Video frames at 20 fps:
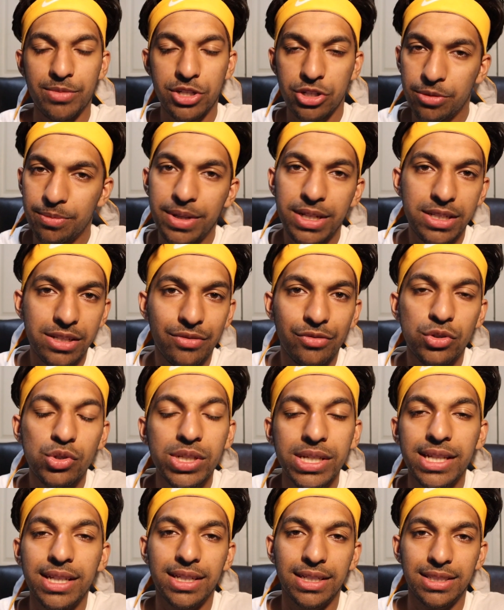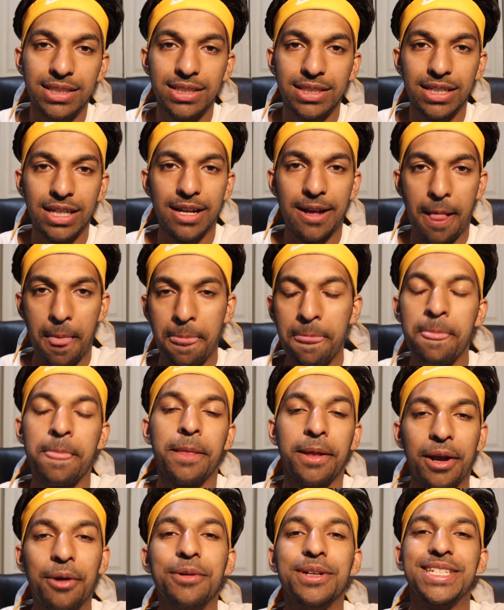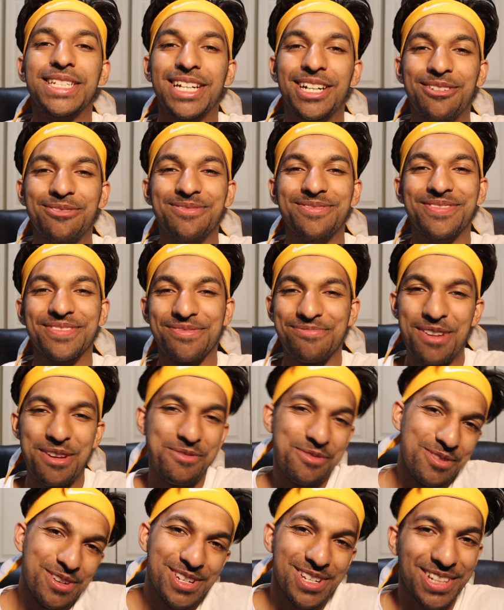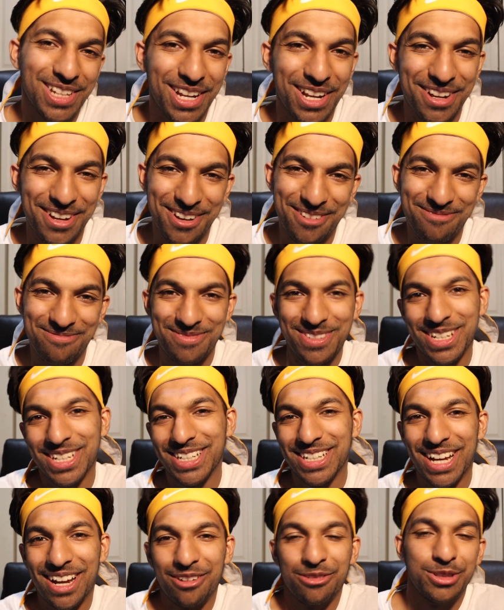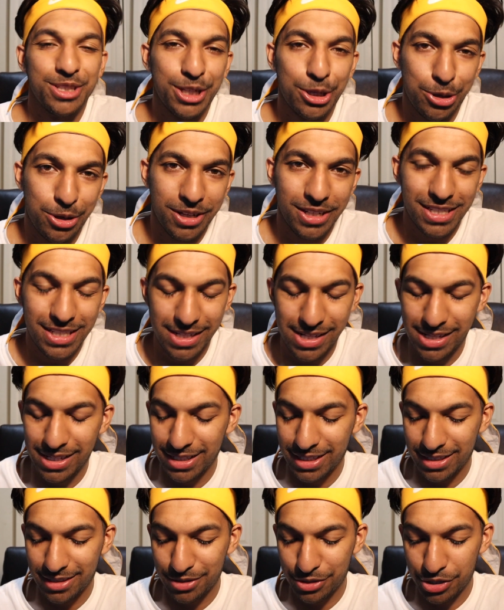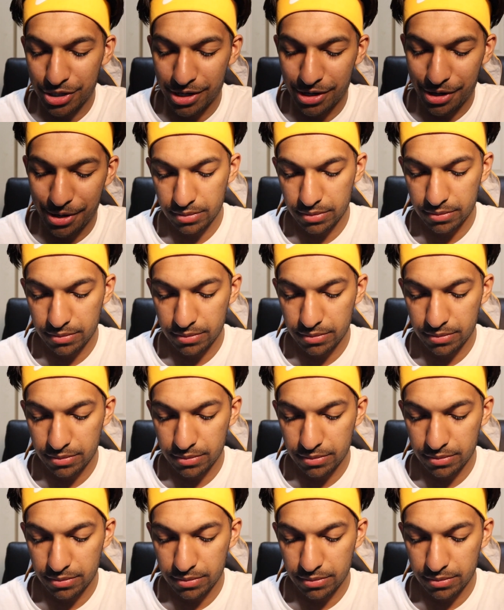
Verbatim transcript: Mr. Beast, if you see this, what's up? Maybe we should link up, but I don't think you're gonna see this. Sorry.